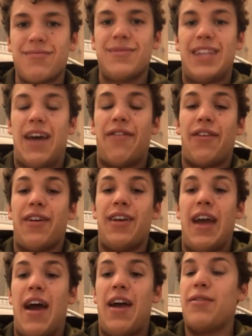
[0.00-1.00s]
Definitely,
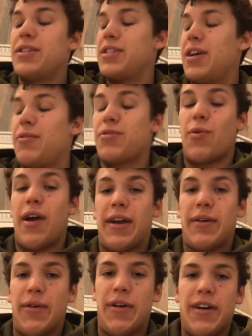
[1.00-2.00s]
yeah. It was it was way
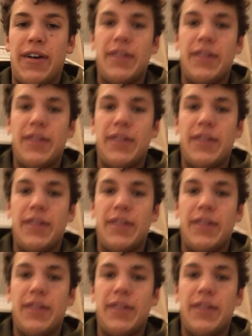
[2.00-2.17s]
cool.